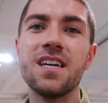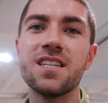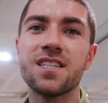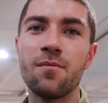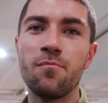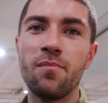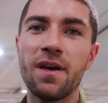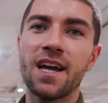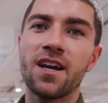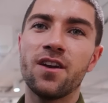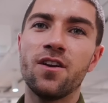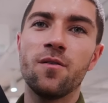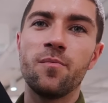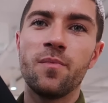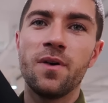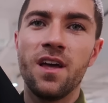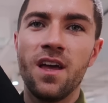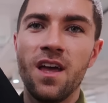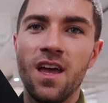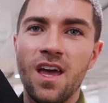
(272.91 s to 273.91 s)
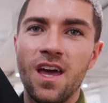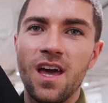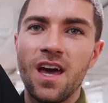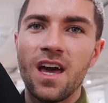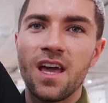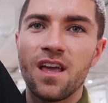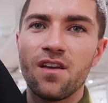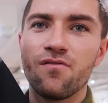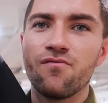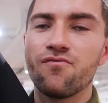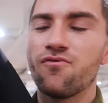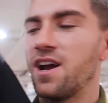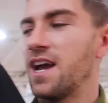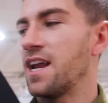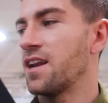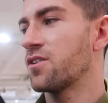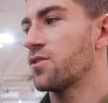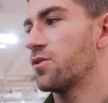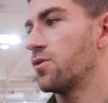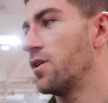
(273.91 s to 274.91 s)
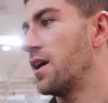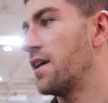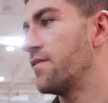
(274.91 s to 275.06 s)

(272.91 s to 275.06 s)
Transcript: so I'm picking up a raincoat.